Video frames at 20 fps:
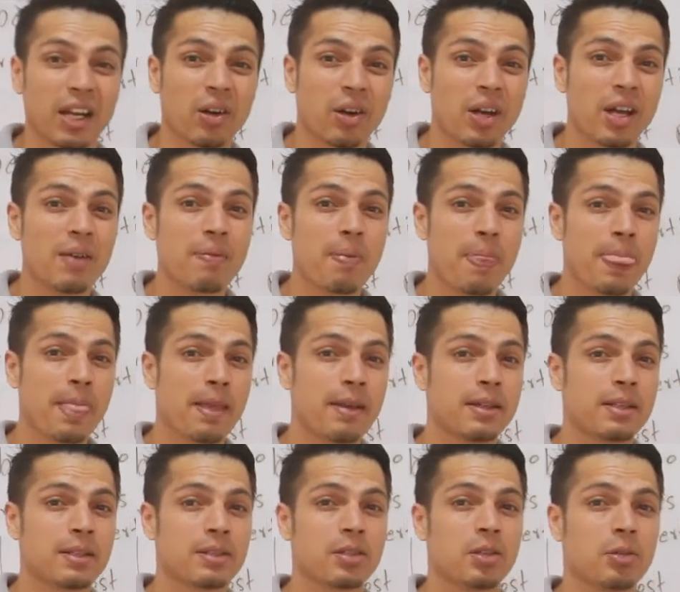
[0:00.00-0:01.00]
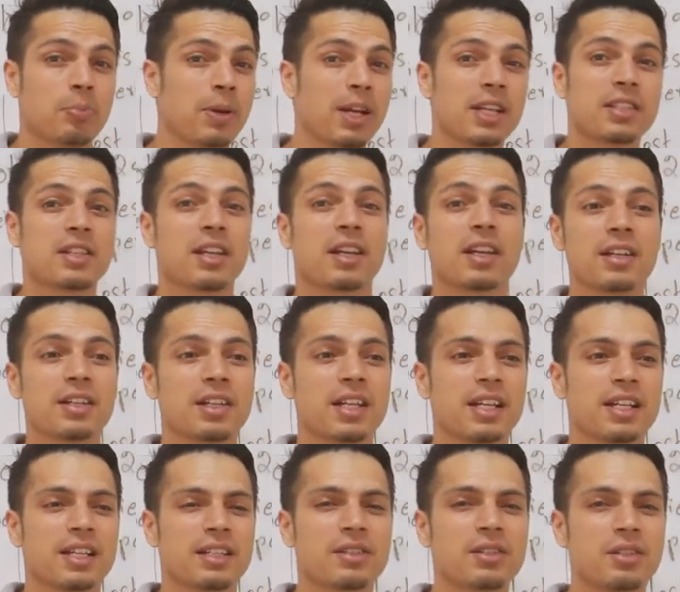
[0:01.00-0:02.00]
Okay, so plastic
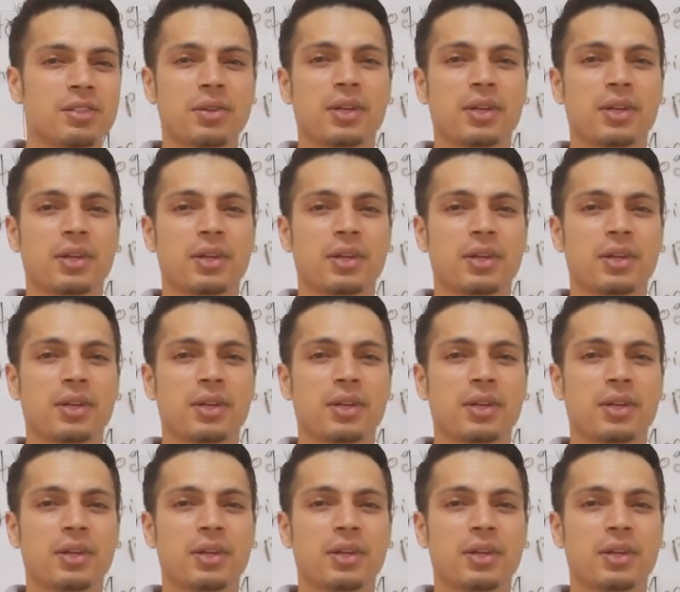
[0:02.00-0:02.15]
containers,